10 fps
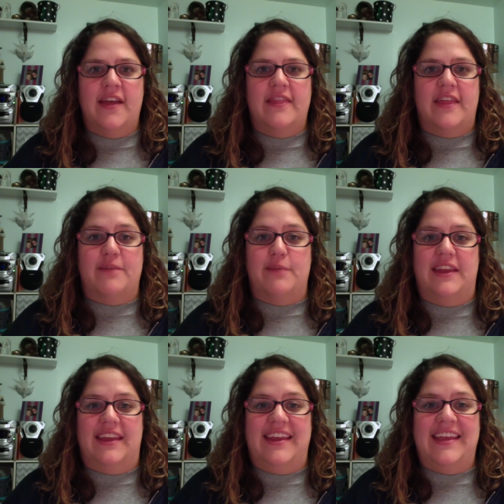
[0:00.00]
that I've been
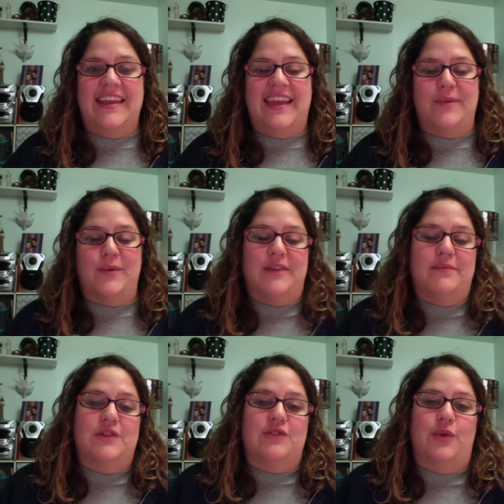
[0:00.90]
eating and what I've
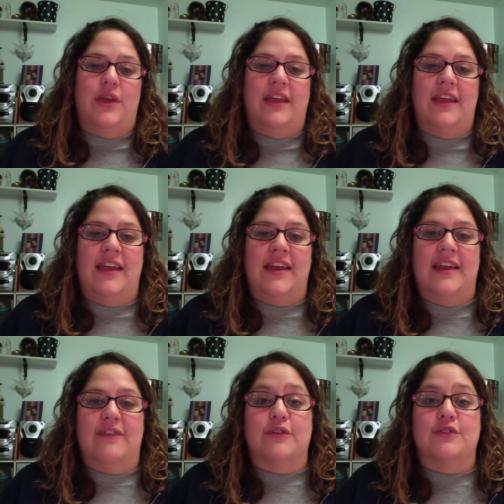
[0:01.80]
been doing in an
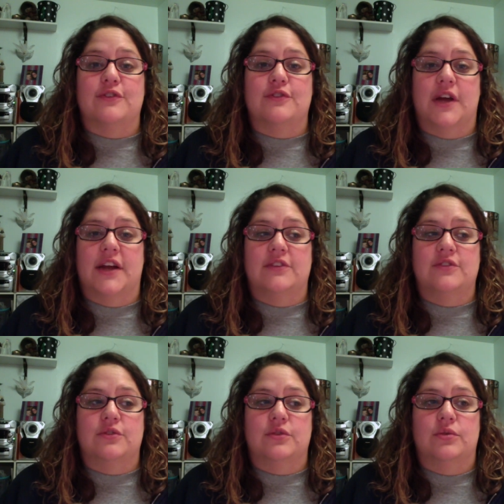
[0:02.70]
effort to try
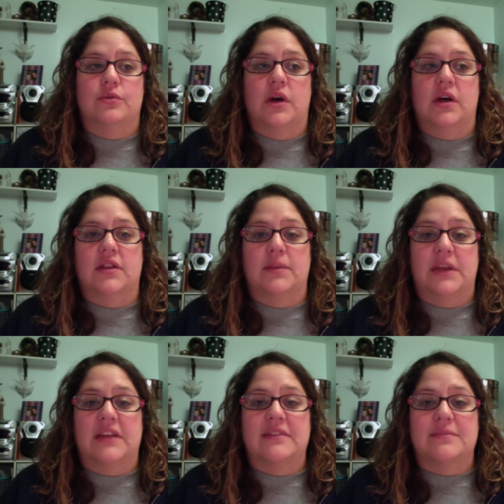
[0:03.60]
to
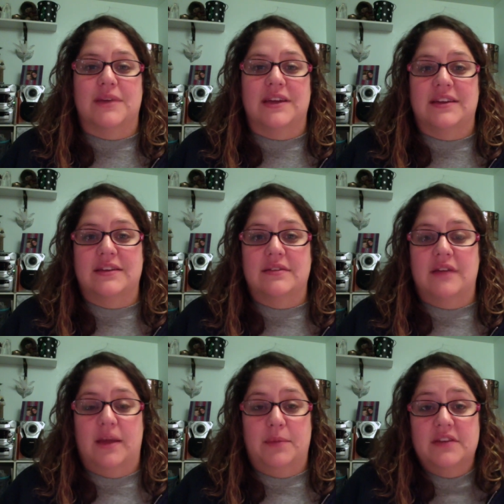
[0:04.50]
eliminate my
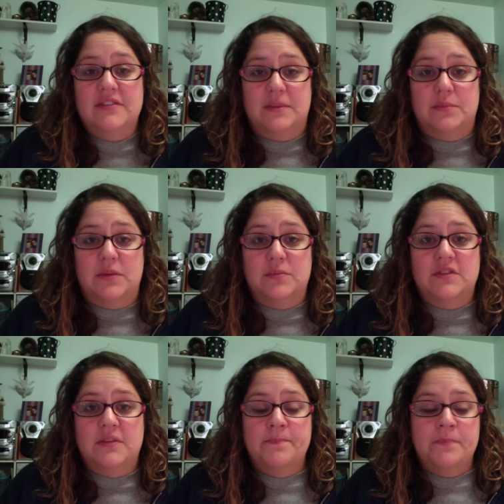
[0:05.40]
IBS
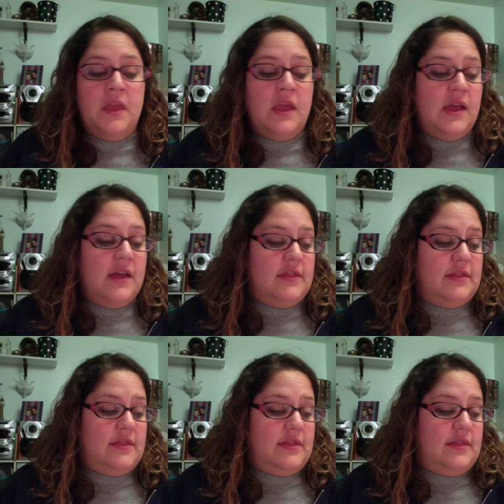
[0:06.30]
symptoms.
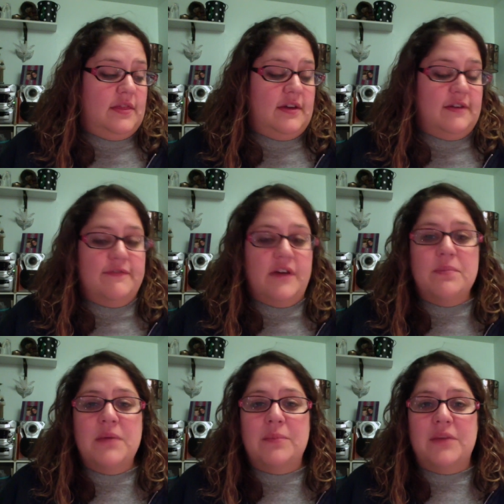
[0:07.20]
The
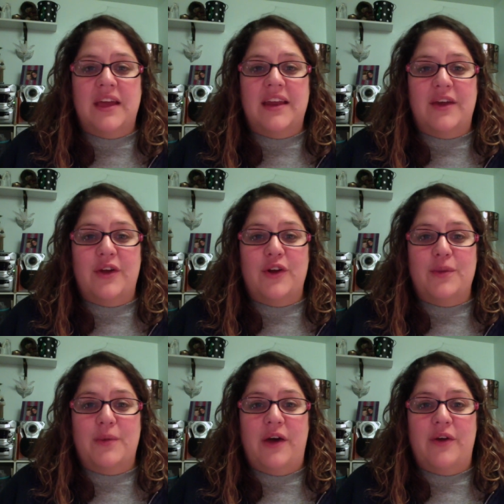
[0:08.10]
FODMAP diet I heard
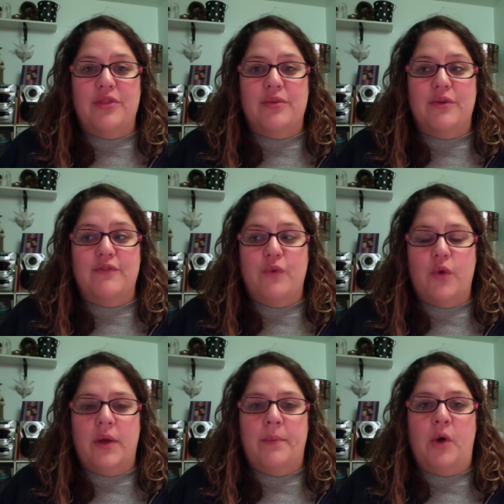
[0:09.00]
about through a
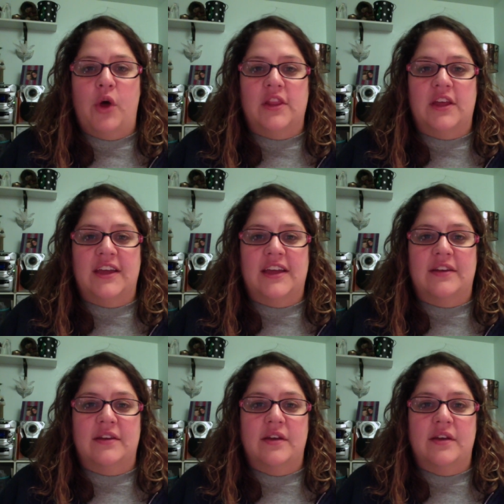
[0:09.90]
forum online